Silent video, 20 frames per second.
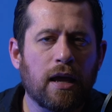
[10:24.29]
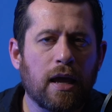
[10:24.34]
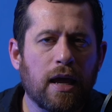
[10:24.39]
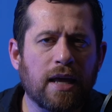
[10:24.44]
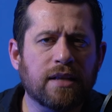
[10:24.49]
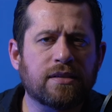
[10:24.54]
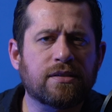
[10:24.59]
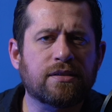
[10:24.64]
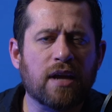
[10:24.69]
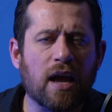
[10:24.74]

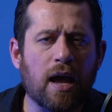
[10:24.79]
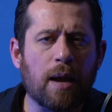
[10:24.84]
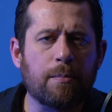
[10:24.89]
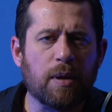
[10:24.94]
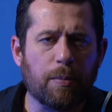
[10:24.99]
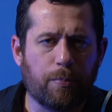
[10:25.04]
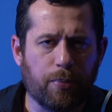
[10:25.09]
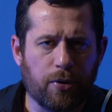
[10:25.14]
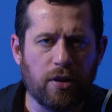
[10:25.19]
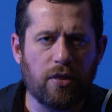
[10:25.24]
it's time to
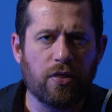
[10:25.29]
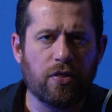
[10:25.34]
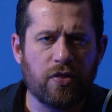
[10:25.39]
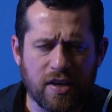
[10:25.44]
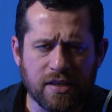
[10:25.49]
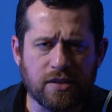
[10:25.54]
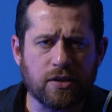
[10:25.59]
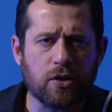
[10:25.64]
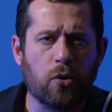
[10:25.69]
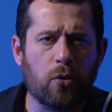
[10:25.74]
put
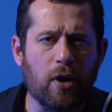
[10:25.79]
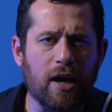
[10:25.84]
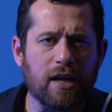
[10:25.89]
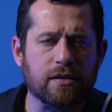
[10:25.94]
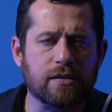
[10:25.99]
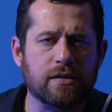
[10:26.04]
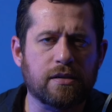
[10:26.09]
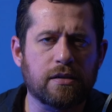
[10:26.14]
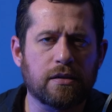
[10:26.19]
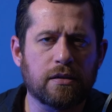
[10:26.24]
this
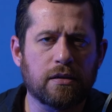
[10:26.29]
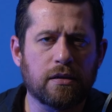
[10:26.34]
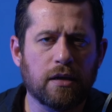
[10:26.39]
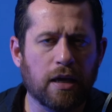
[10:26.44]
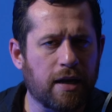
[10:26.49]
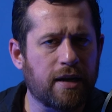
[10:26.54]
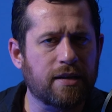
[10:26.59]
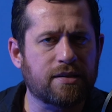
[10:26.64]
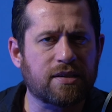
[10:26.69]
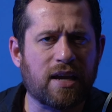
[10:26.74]
quest
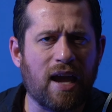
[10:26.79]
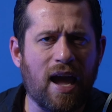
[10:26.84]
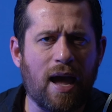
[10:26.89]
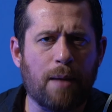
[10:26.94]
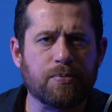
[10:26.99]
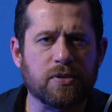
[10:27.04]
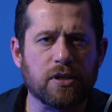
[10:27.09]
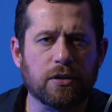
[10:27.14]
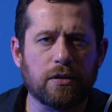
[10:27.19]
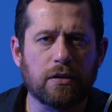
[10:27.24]
in its
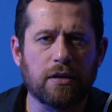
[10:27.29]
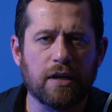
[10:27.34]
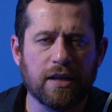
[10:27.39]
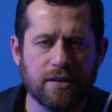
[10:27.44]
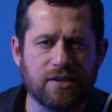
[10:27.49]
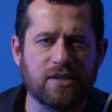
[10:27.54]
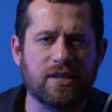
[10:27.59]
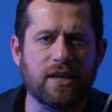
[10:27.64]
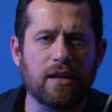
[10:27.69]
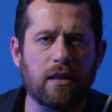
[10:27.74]
capsule and
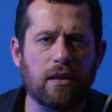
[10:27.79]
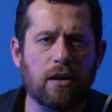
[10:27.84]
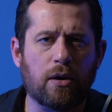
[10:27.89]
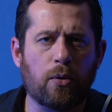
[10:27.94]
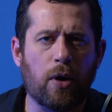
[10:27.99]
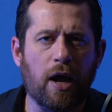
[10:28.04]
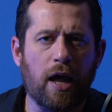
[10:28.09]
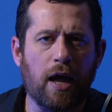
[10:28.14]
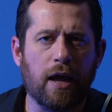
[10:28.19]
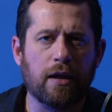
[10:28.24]
seal it
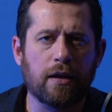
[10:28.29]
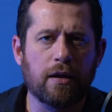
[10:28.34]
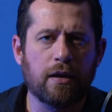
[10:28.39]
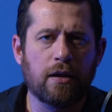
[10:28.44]
away.